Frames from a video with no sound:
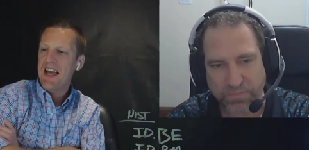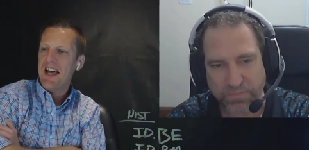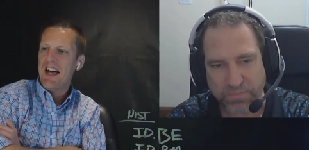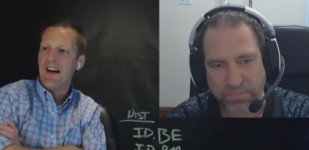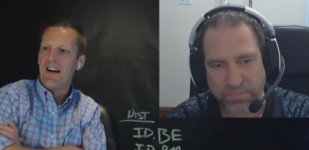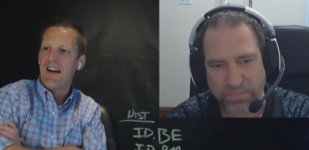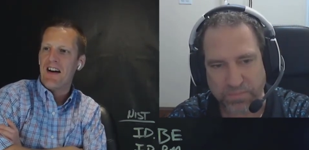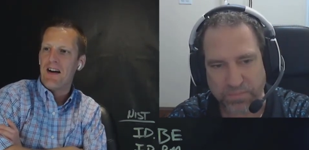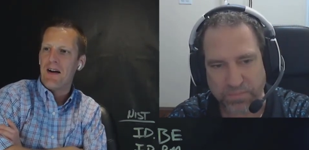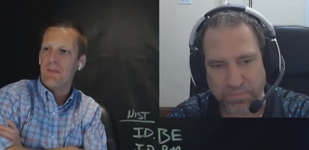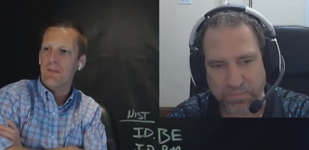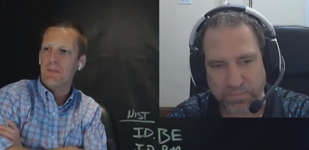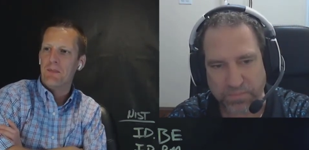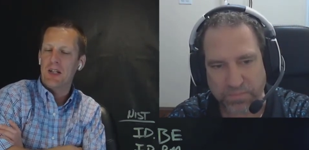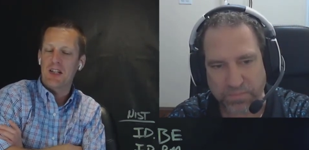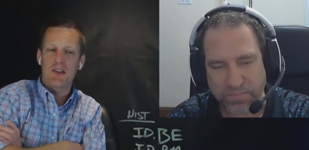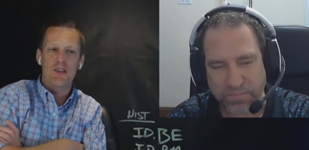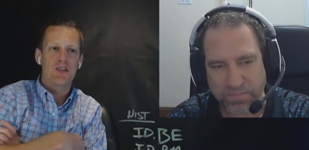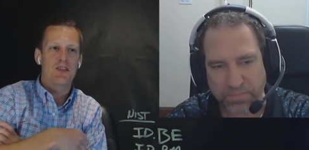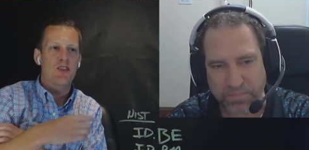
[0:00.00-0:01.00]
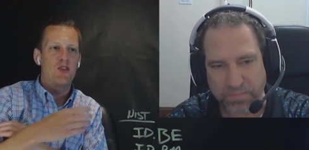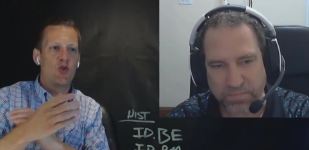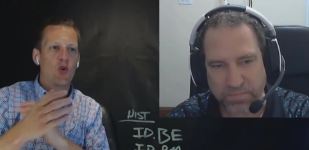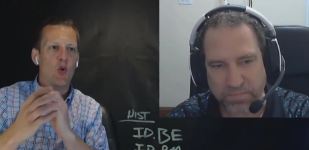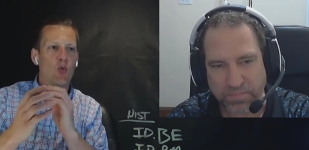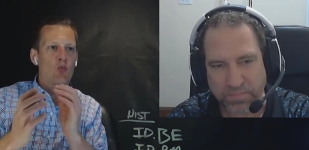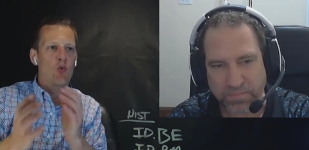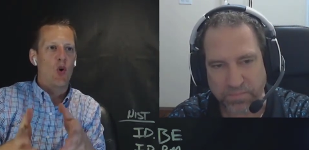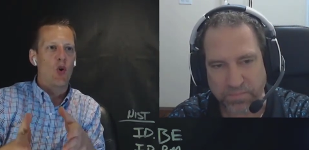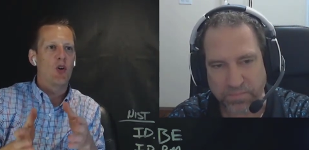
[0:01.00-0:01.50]
Speaker 1: um, because the
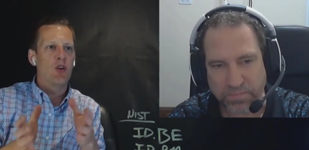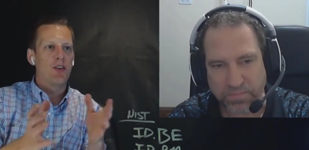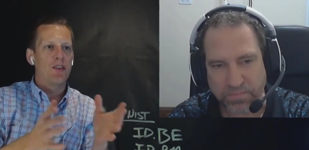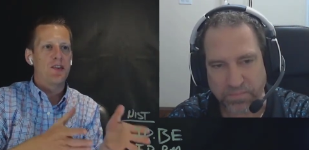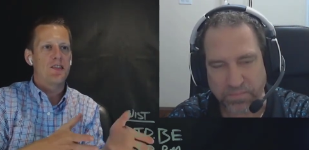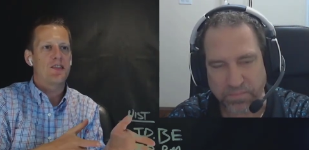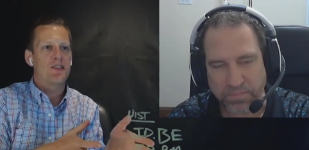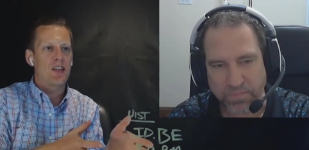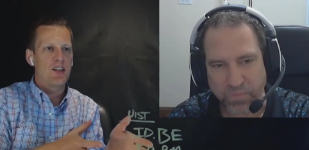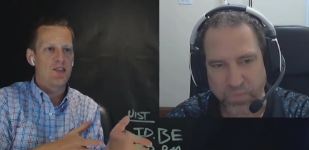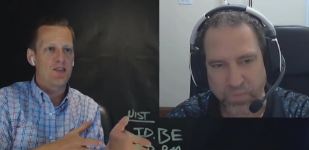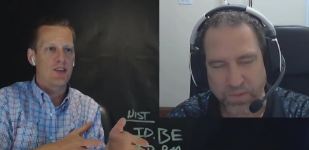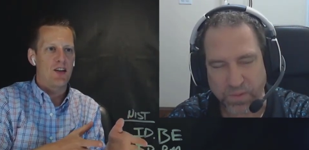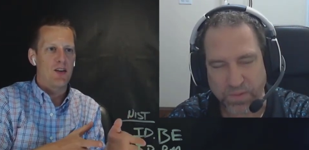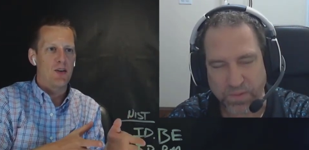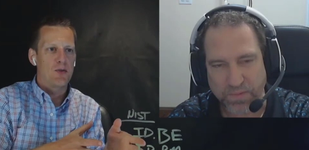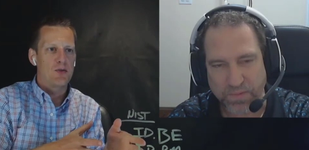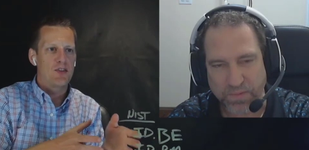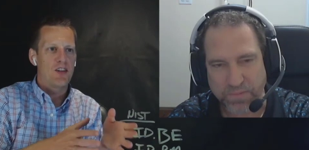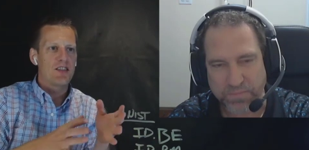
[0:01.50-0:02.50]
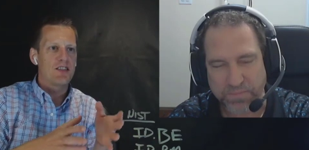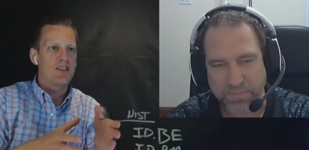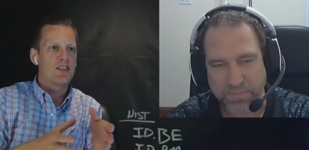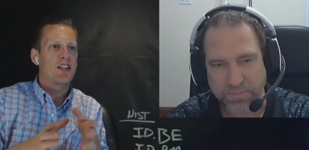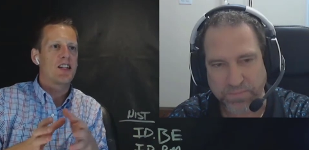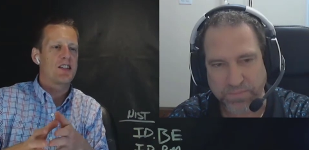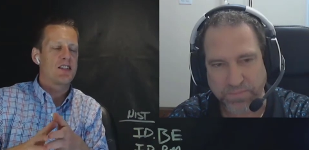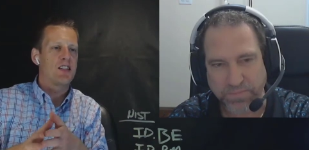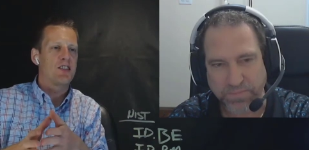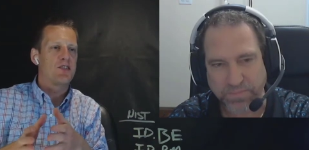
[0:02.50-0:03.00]
role of the CISO doesn't
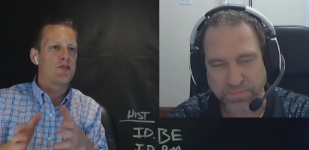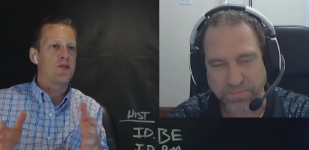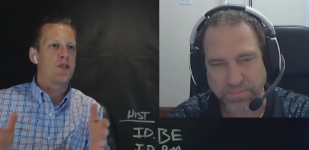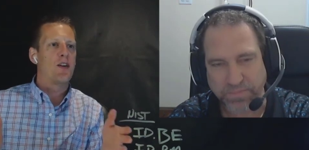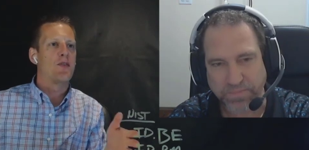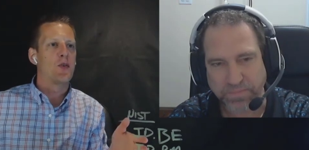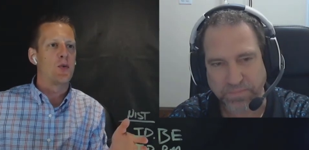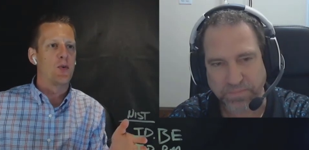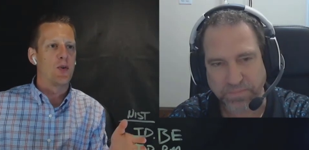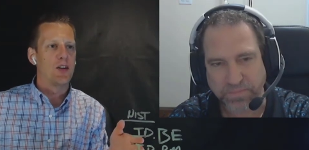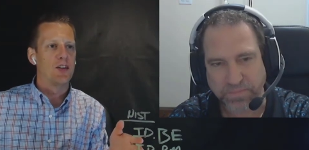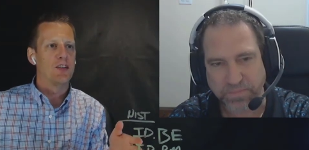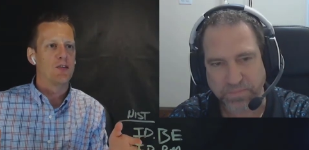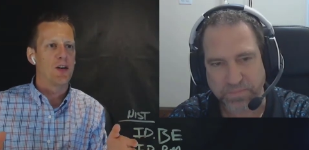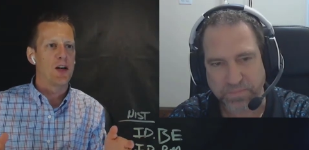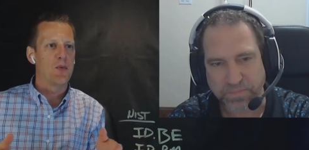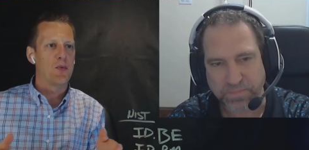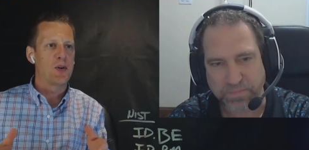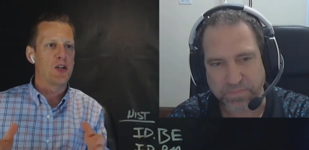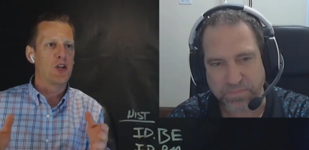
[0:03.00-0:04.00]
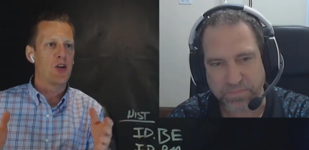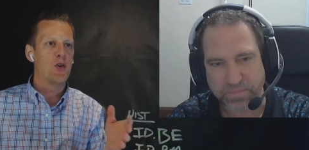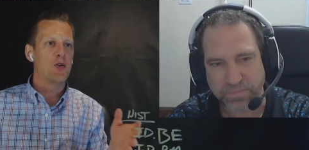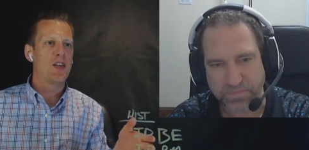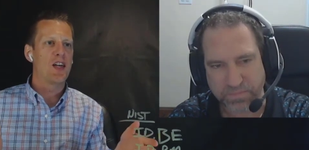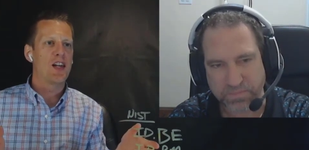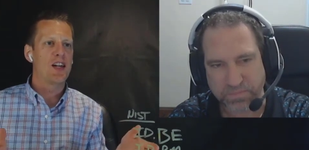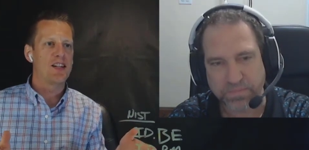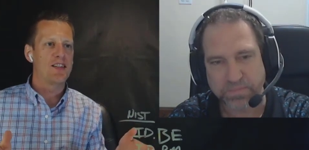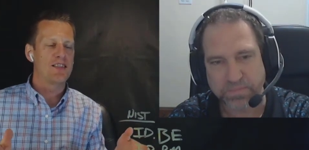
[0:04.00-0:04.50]
exist for everyone right we know
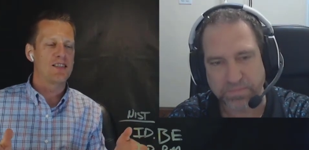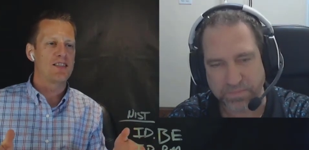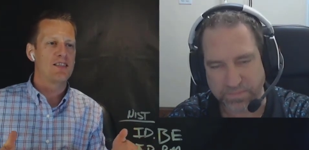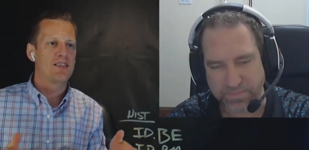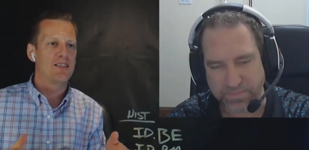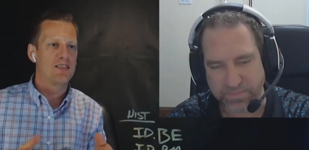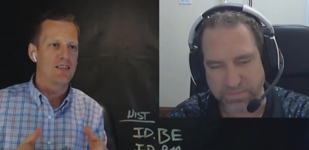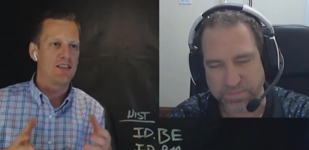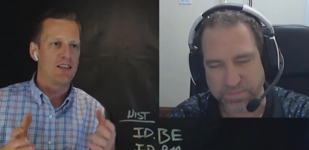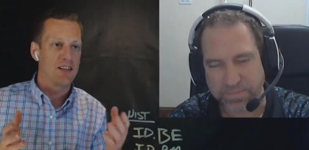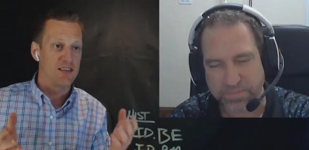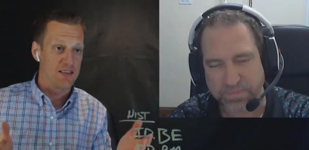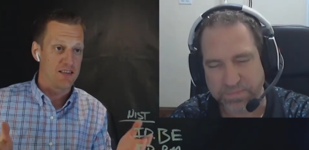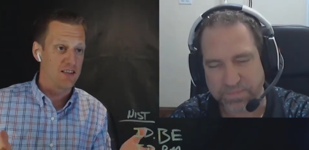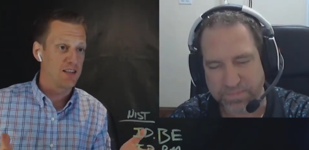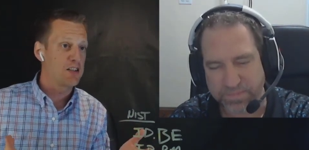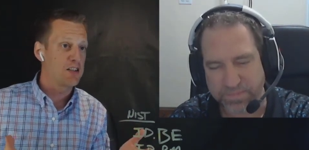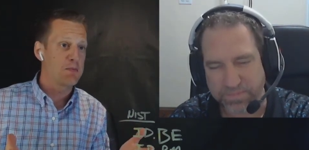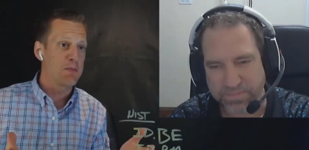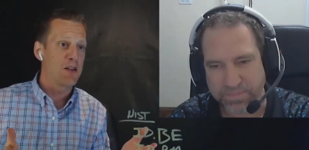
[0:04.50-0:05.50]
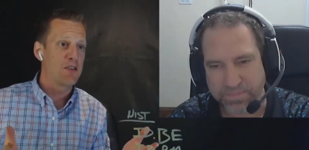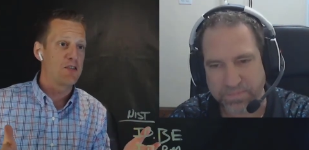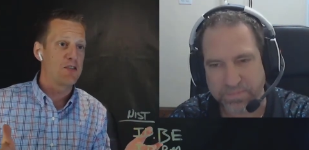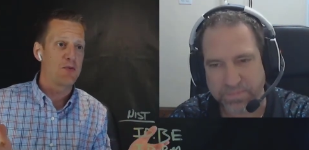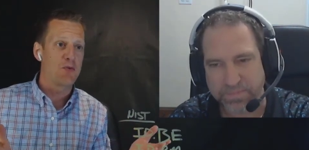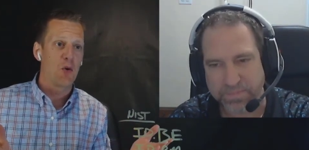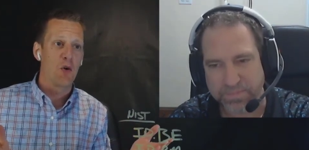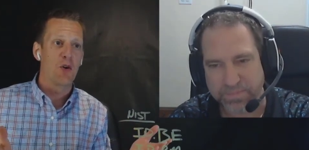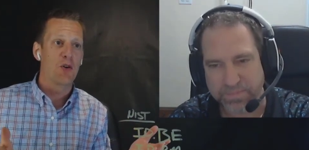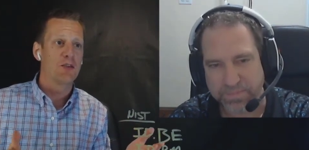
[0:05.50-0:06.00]
that it's it's an expensive
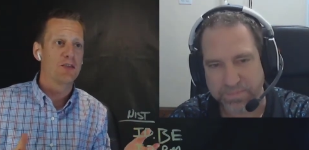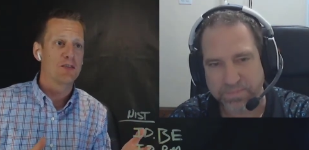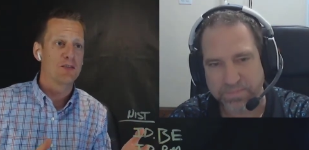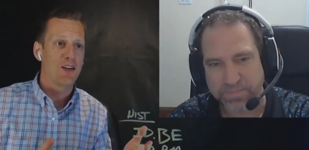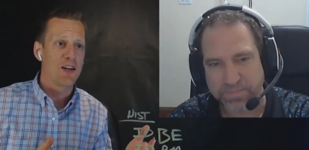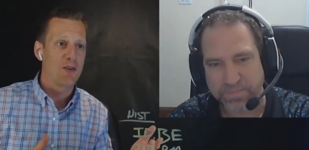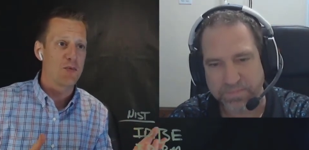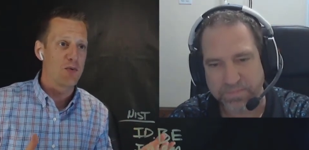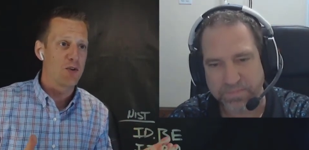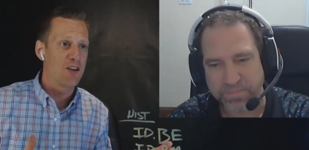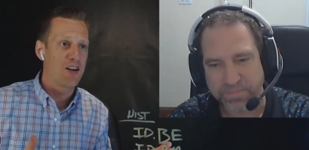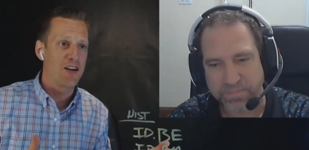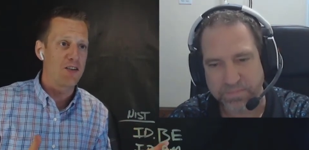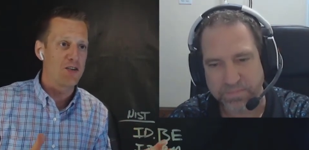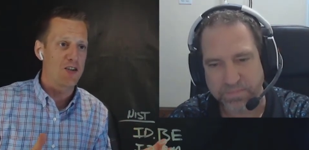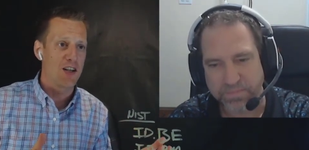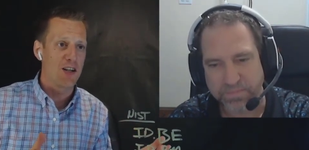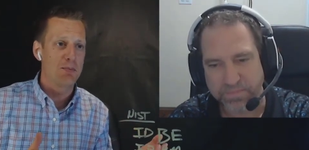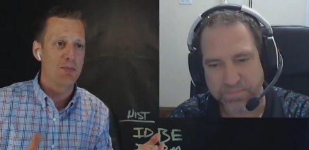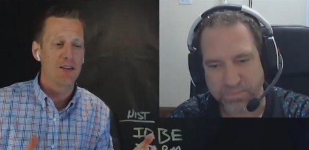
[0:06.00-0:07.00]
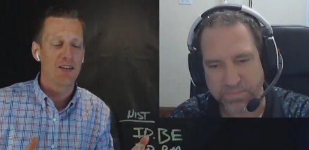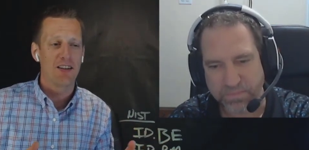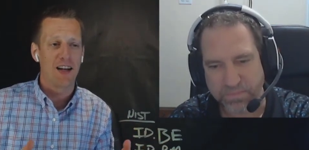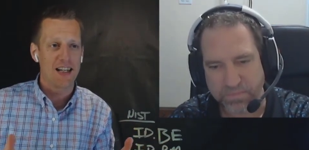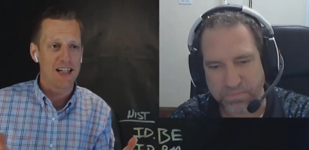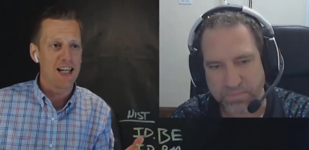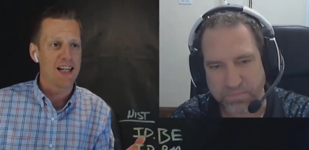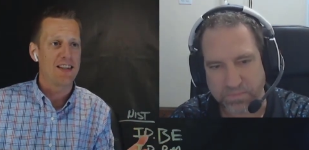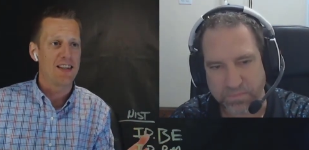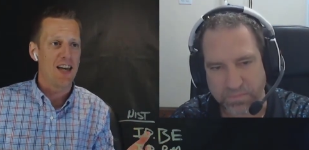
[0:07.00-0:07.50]
role right we're not cheap I
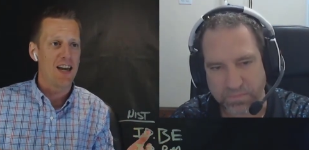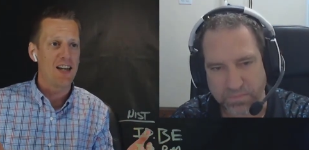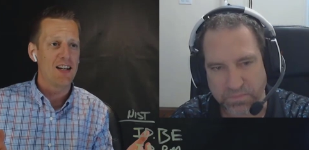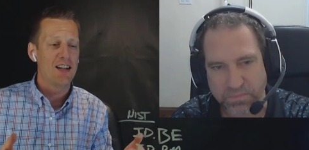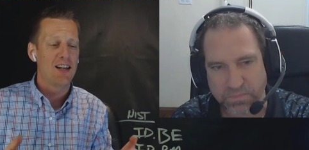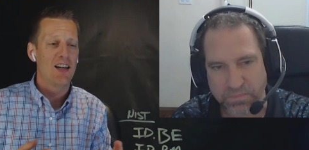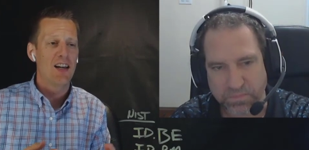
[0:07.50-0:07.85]
get that